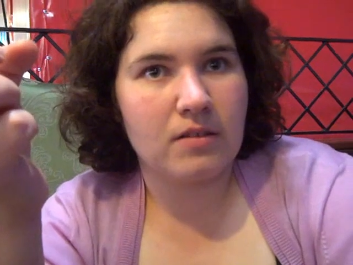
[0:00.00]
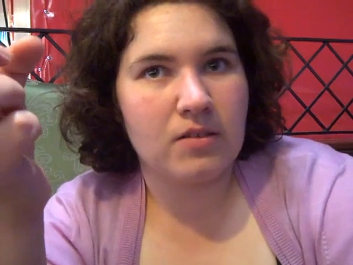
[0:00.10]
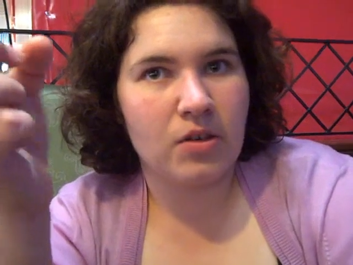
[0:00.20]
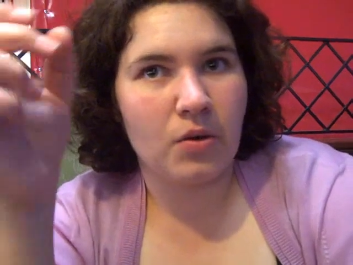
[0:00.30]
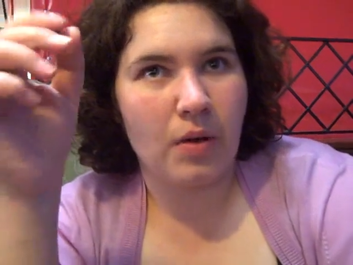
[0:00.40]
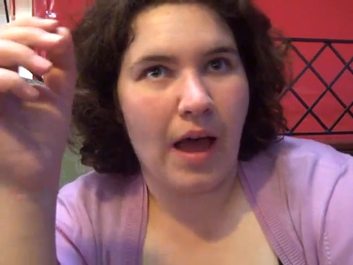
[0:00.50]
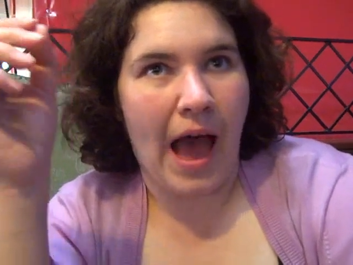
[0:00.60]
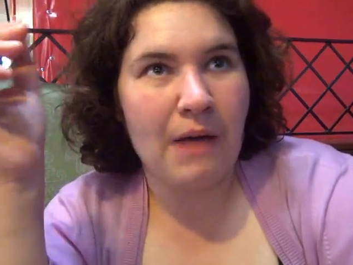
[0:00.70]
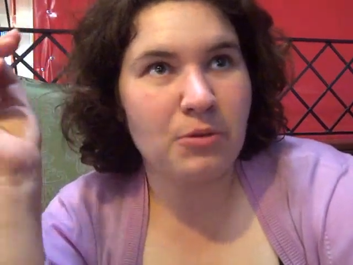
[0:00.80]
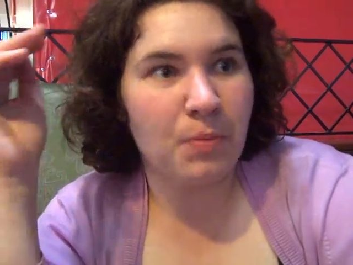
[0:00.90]
So
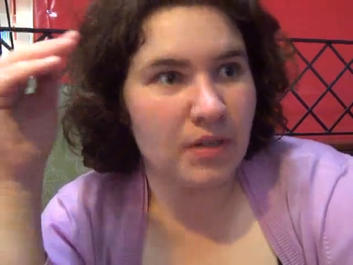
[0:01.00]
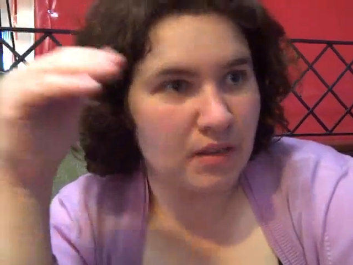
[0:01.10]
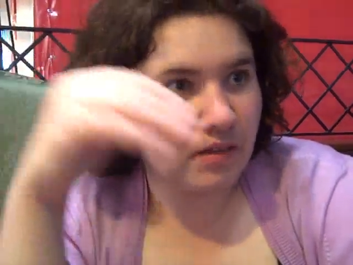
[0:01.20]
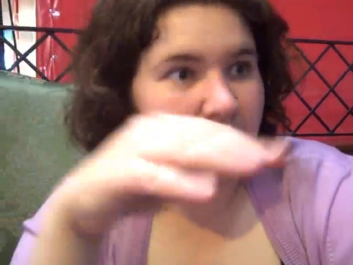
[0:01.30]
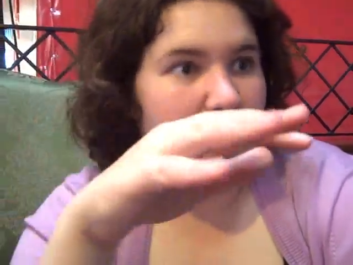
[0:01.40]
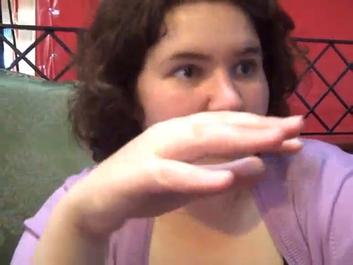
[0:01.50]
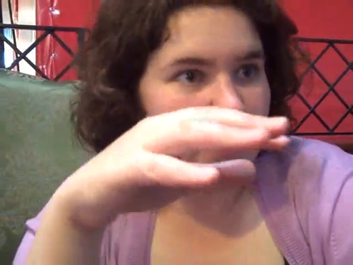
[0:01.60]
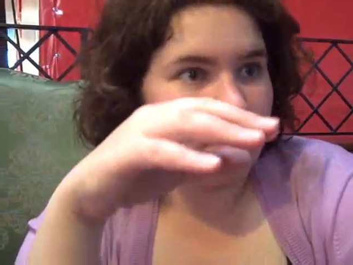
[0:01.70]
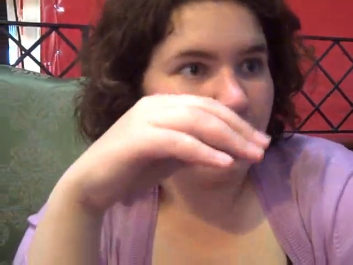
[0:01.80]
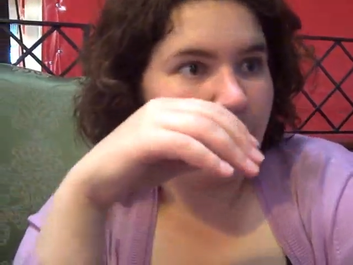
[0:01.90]
I would put it in the
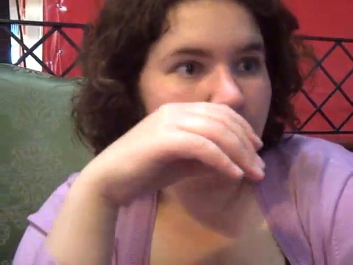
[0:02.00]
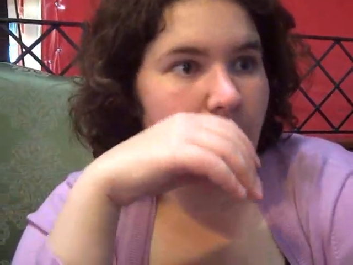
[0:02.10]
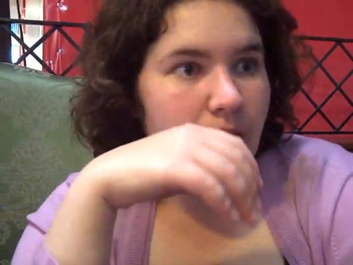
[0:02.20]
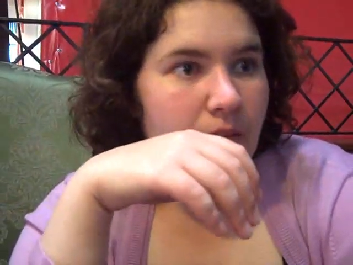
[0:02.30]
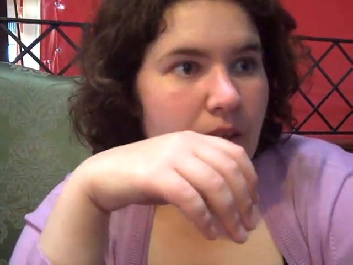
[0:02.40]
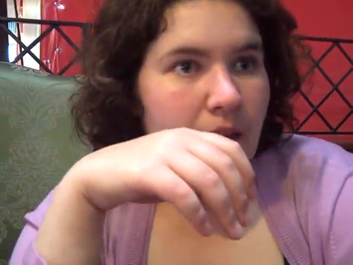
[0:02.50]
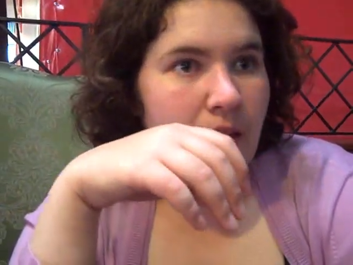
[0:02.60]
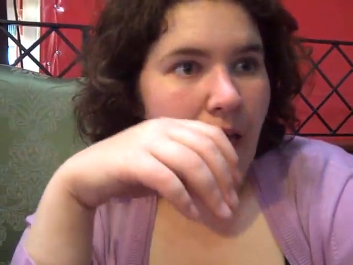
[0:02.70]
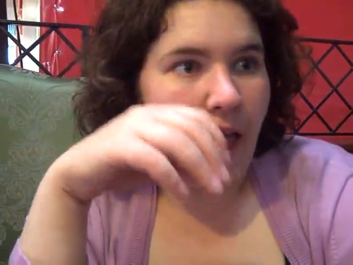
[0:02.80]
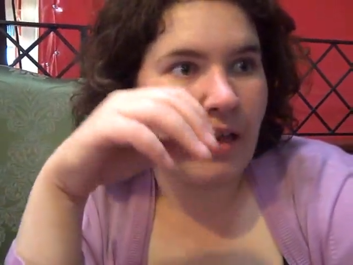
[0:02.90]
oven
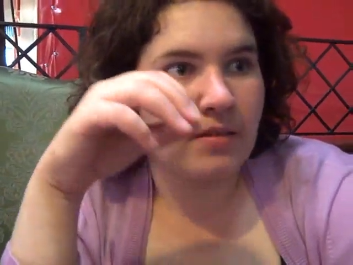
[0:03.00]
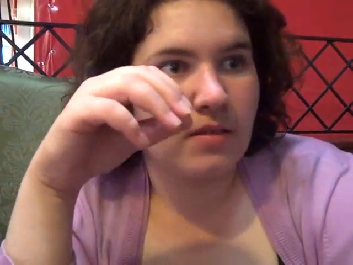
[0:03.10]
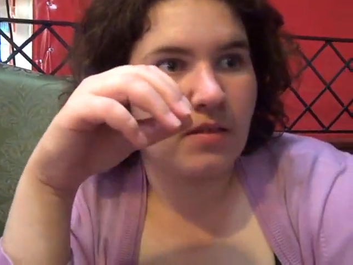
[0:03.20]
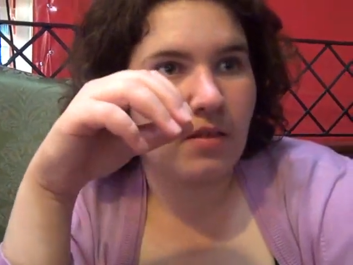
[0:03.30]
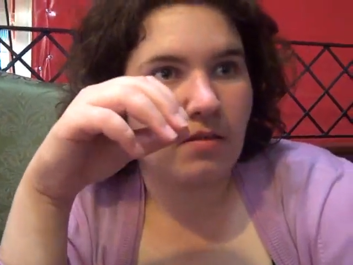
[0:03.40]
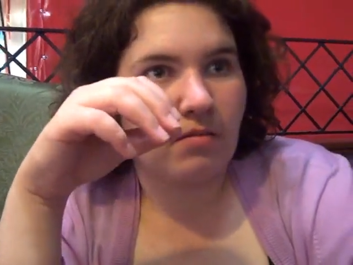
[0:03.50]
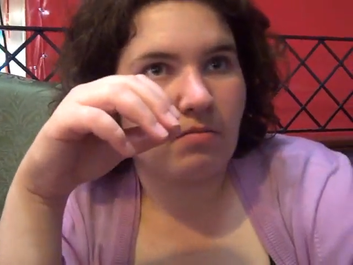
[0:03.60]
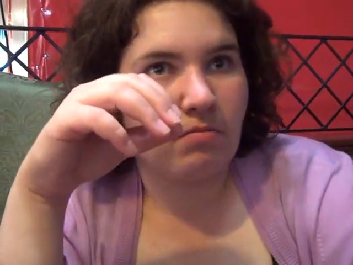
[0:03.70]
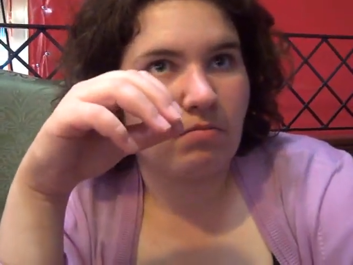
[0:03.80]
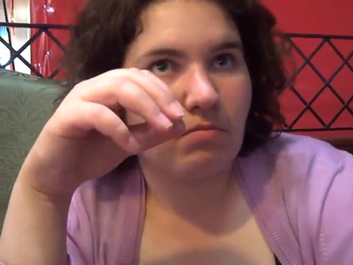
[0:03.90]
and
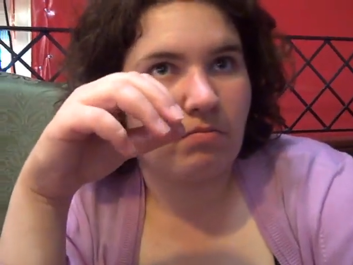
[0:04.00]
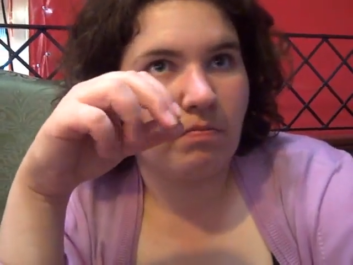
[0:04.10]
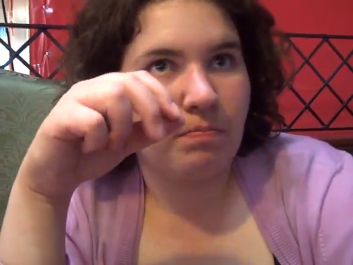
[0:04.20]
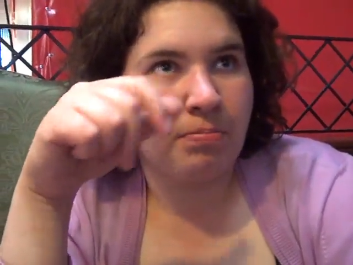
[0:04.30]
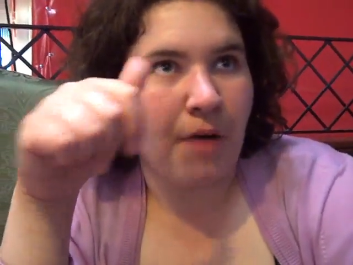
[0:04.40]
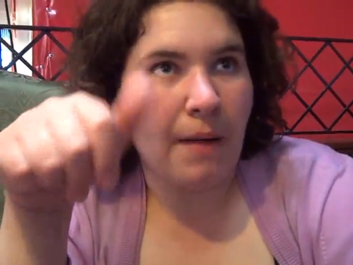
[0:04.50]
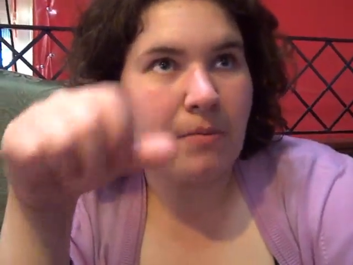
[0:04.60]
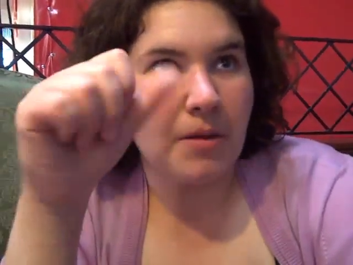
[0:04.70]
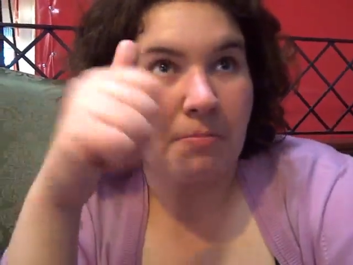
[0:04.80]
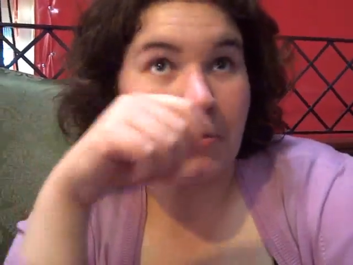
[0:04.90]

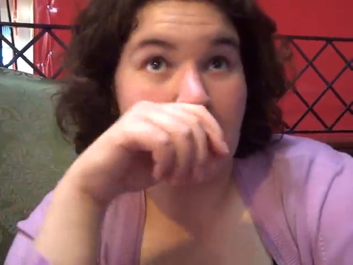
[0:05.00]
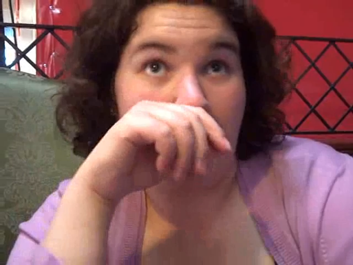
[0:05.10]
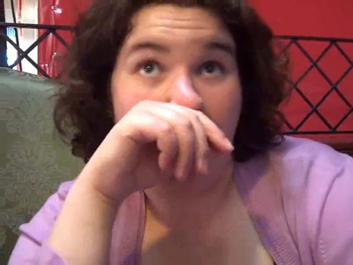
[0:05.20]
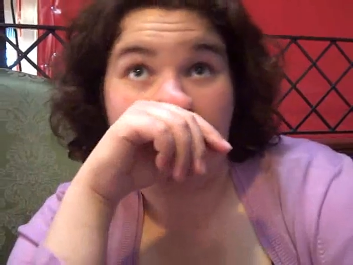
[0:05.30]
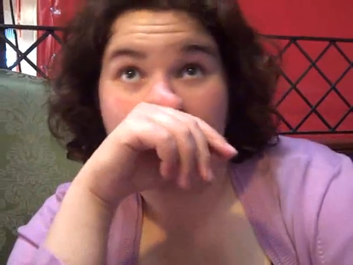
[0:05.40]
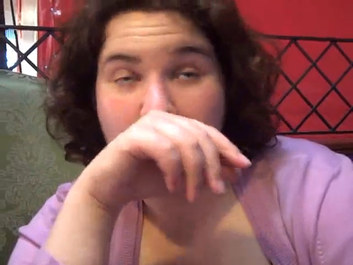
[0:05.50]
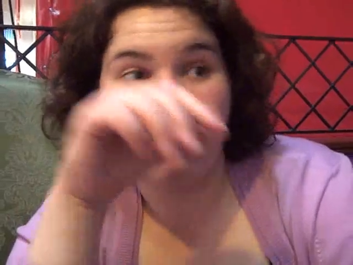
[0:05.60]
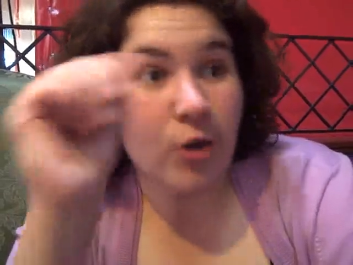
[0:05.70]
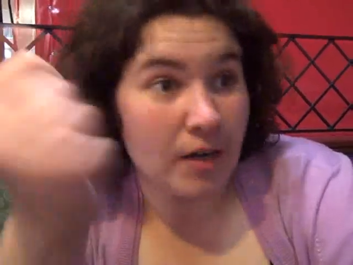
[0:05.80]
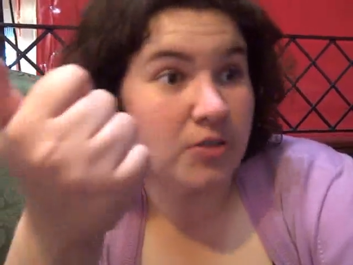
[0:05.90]
probably pretty high, like
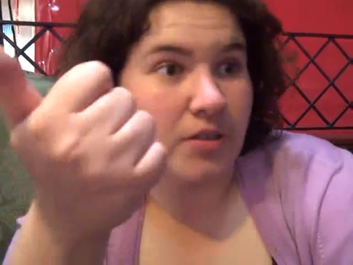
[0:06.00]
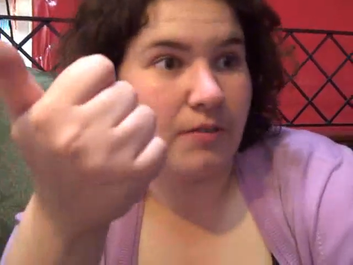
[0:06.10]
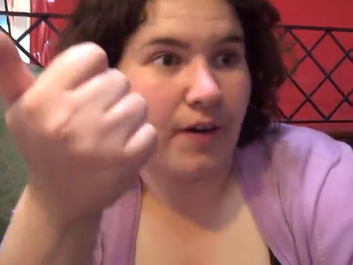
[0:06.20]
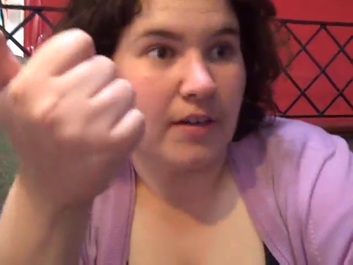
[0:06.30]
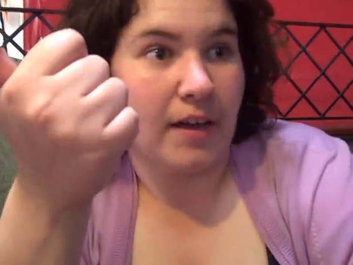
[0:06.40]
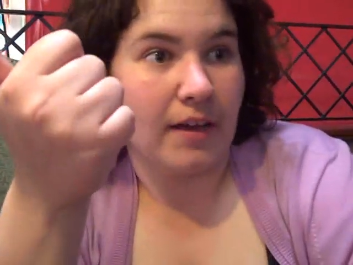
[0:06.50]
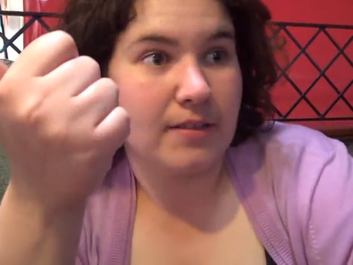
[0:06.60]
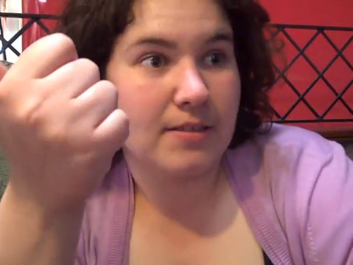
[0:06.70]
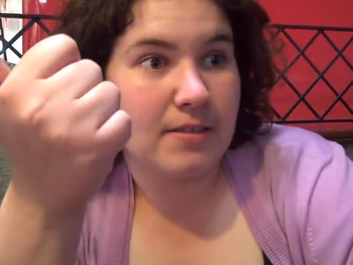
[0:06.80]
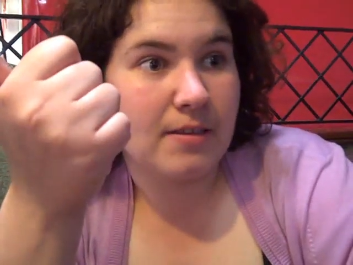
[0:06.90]
400
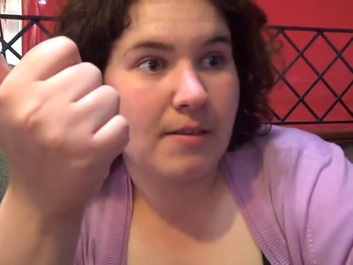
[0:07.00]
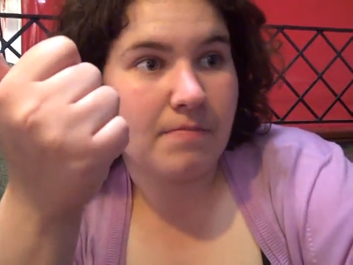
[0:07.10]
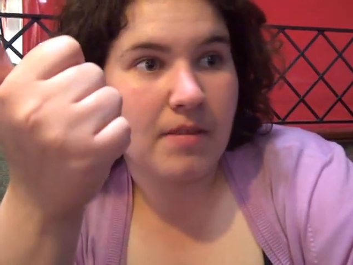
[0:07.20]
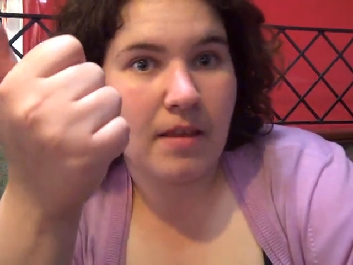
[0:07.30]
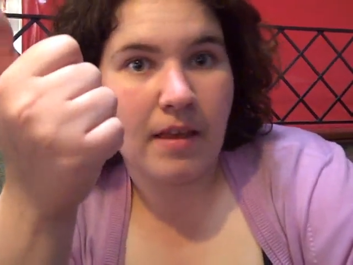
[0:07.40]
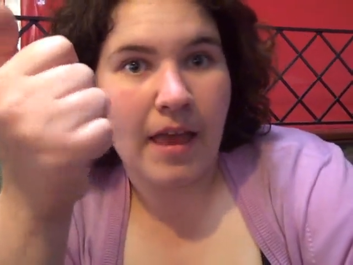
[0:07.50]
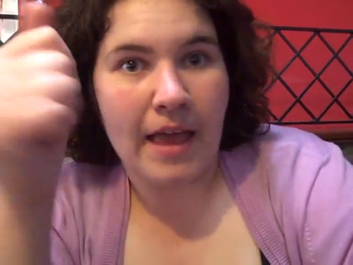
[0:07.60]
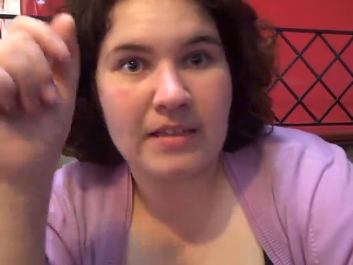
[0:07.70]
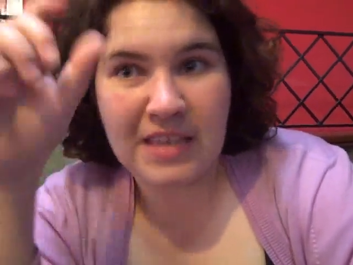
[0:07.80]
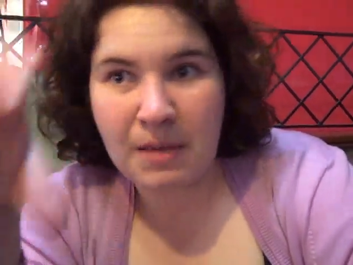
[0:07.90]
Fahrenheit,
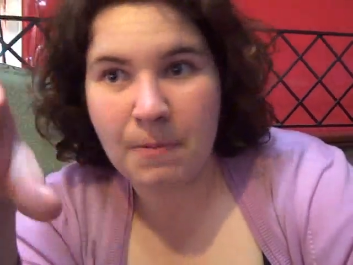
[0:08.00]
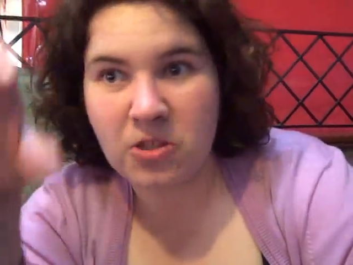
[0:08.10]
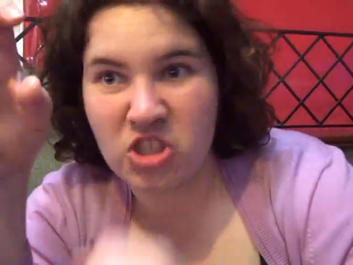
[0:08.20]
and keep it